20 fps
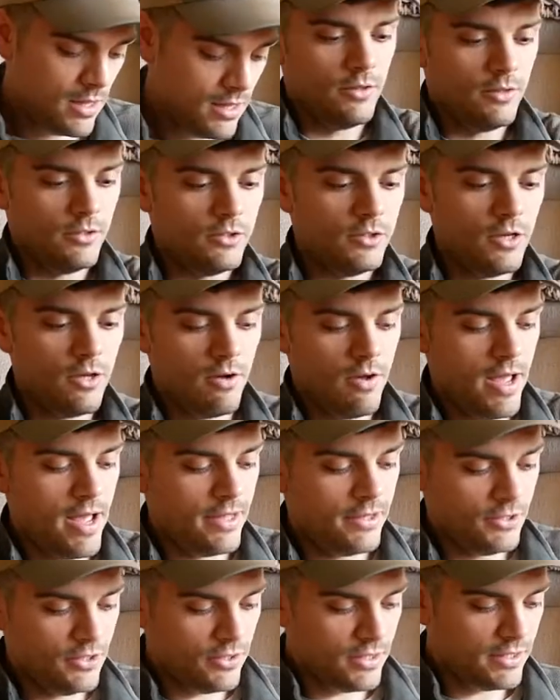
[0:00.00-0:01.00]
So
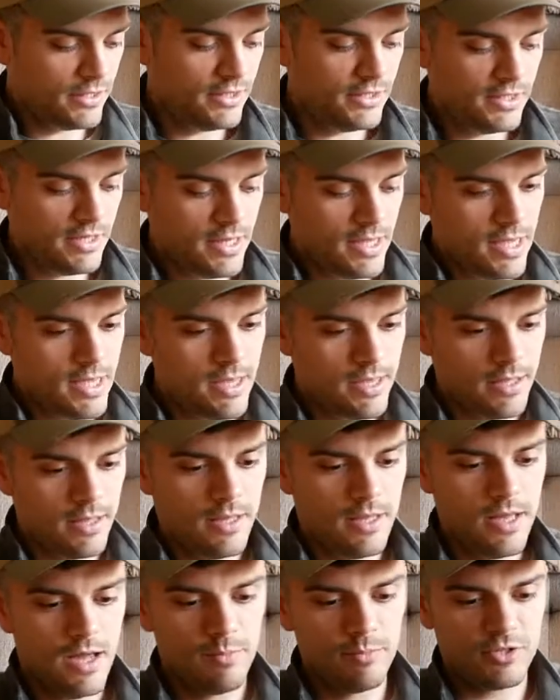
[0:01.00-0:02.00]
as you can see,
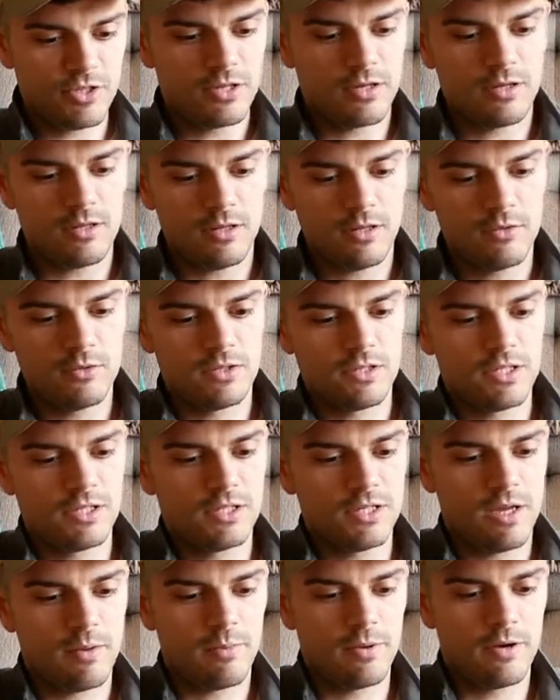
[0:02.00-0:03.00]
I'm just going to close
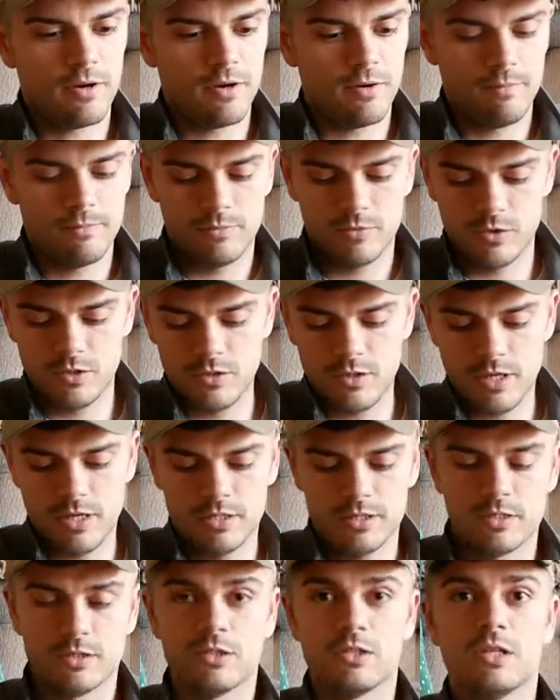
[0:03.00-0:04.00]
this up here so you
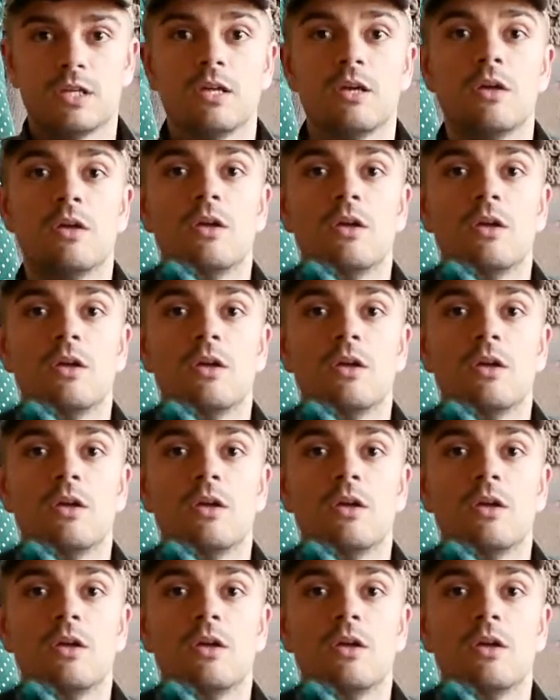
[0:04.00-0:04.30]
guys can see.